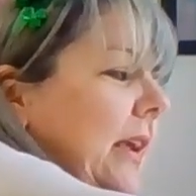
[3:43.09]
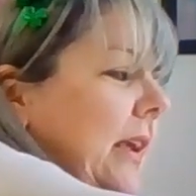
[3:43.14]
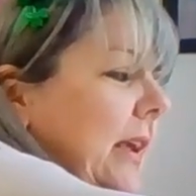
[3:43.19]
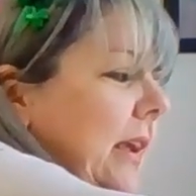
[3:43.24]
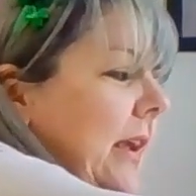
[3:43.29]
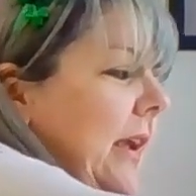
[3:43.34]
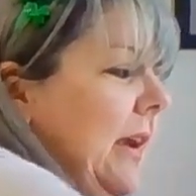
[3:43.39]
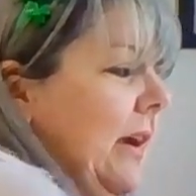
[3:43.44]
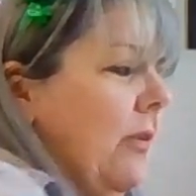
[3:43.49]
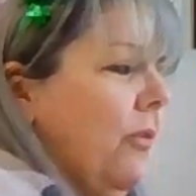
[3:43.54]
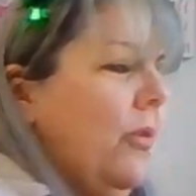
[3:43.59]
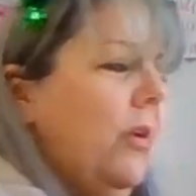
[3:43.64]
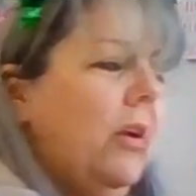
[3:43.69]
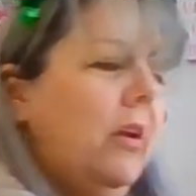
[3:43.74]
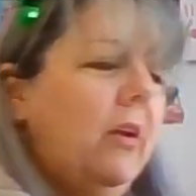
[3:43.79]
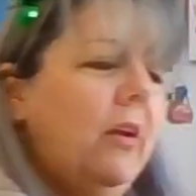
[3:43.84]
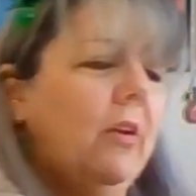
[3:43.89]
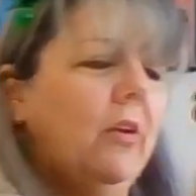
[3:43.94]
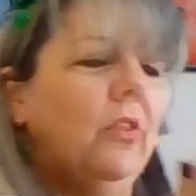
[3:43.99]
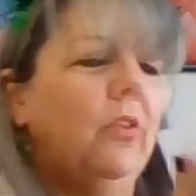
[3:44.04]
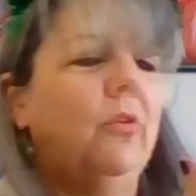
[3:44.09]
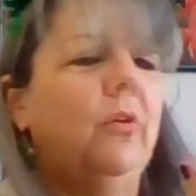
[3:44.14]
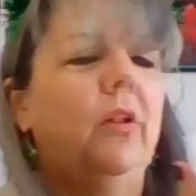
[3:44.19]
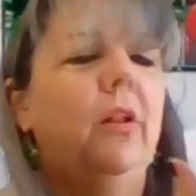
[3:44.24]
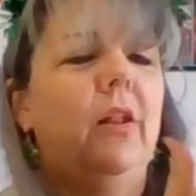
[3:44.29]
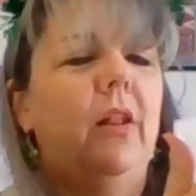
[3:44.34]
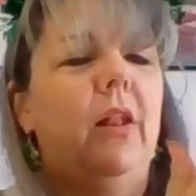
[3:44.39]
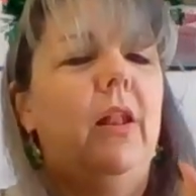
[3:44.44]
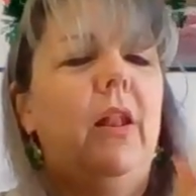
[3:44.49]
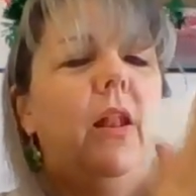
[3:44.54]
Yeah, we're gonna get a
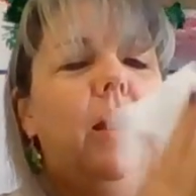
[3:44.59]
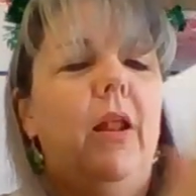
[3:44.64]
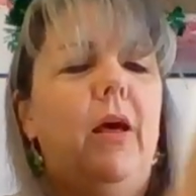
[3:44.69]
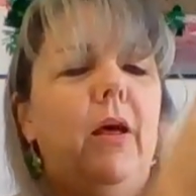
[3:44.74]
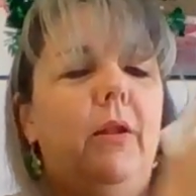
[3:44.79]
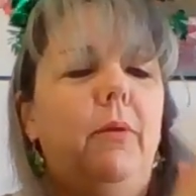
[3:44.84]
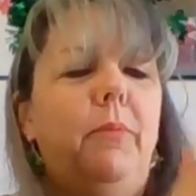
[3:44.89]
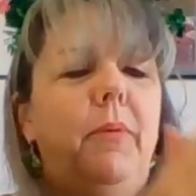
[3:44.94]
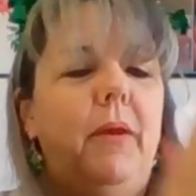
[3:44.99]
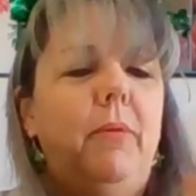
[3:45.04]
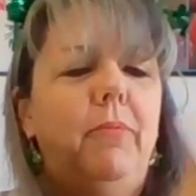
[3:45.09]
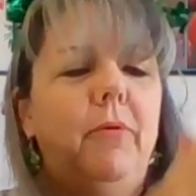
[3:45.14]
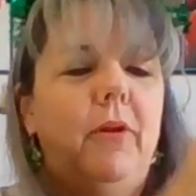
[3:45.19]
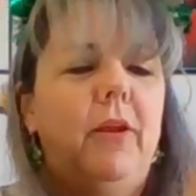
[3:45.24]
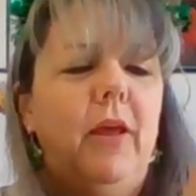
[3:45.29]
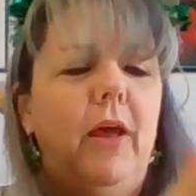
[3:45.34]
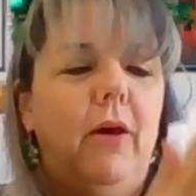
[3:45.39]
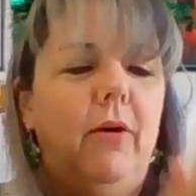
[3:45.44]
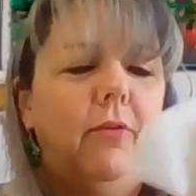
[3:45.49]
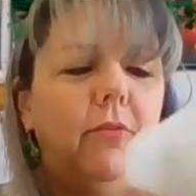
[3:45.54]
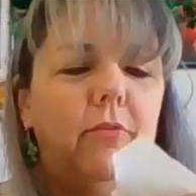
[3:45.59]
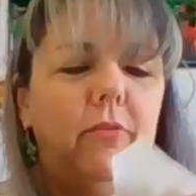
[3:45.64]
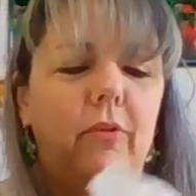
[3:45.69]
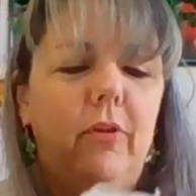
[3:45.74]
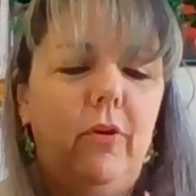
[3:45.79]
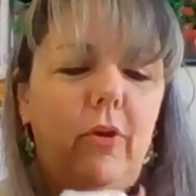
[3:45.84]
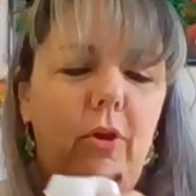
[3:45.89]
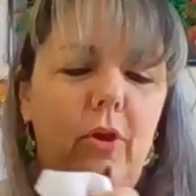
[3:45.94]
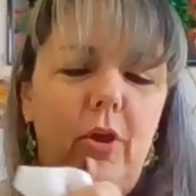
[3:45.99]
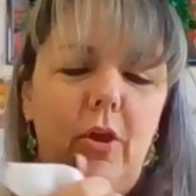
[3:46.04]
lot of paper
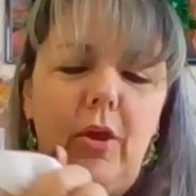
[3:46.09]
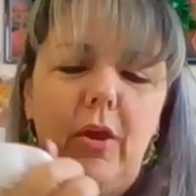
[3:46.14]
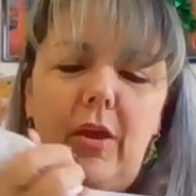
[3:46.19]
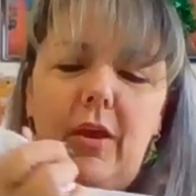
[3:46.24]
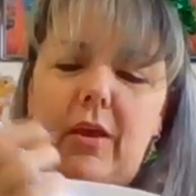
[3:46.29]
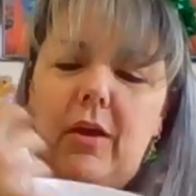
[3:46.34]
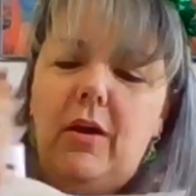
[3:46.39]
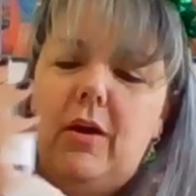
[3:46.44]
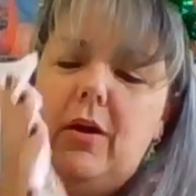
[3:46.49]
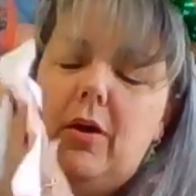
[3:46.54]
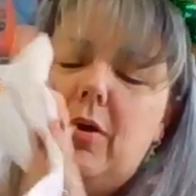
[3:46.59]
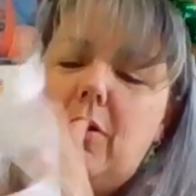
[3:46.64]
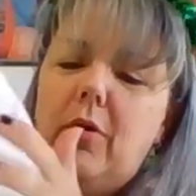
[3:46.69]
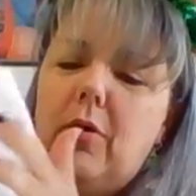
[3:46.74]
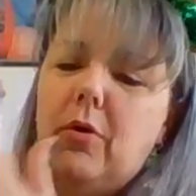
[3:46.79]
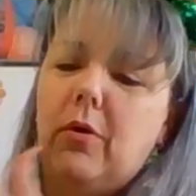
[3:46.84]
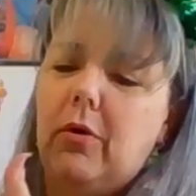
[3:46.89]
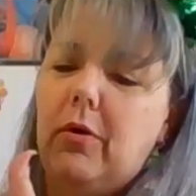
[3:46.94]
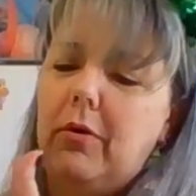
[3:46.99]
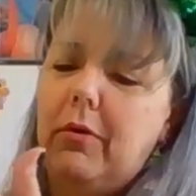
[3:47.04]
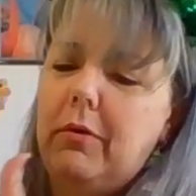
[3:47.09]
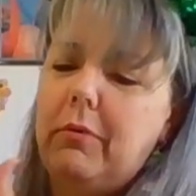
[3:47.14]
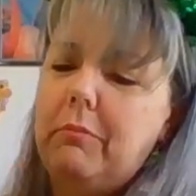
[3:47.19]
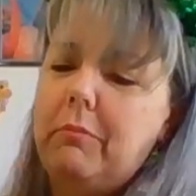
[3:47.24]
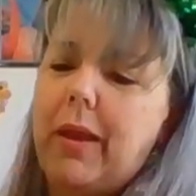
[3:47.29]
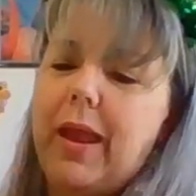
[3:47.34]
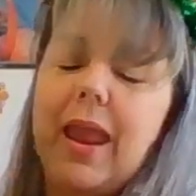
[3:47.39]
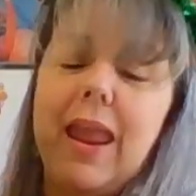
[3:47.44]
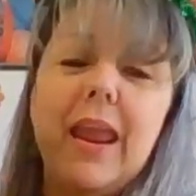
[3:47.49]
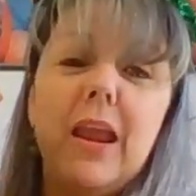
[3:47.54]
towels. Oh,
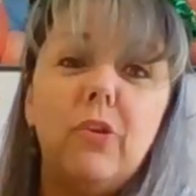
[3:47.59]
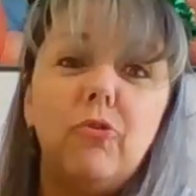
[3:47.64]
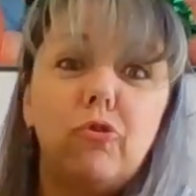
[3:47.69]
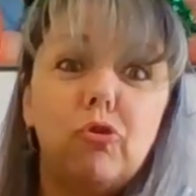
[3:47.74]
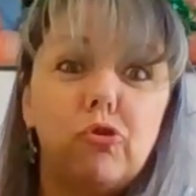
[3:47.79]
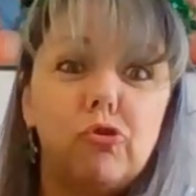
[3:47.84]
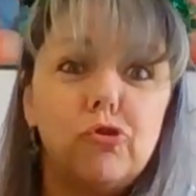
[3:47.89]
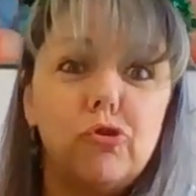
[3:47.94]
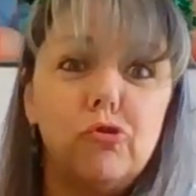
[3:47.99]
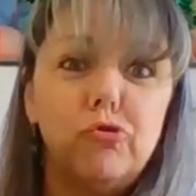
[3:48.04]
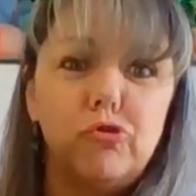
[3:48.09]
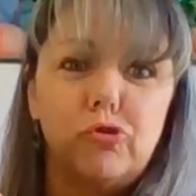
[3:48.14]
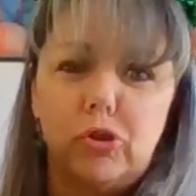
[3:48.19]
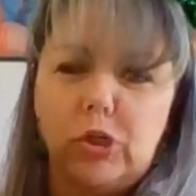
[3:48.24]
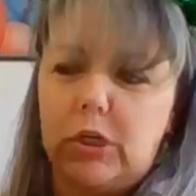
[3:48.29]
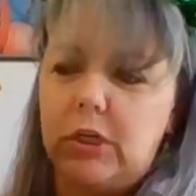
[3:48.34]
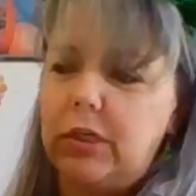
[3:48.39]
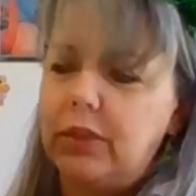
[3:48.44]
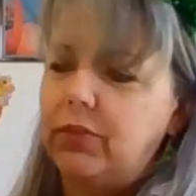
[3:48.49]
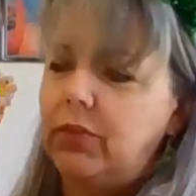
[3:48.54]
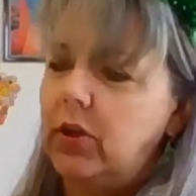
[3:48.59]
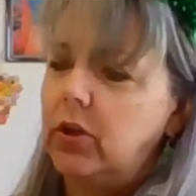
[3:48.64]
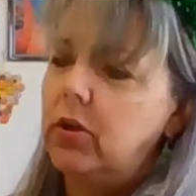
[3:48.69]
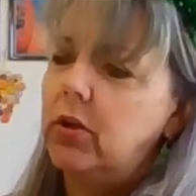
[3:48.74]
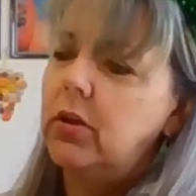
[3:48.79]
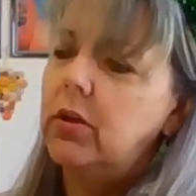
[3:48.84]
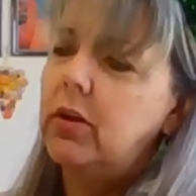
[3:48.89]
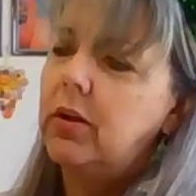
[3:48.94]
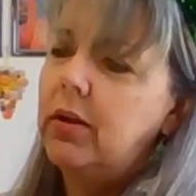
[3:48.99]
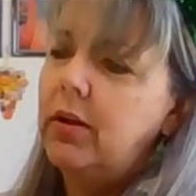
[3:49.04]
my hands are so
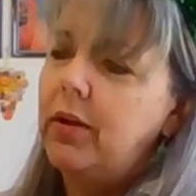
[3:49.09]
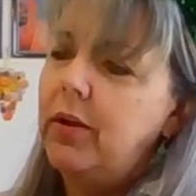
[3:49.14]
soft.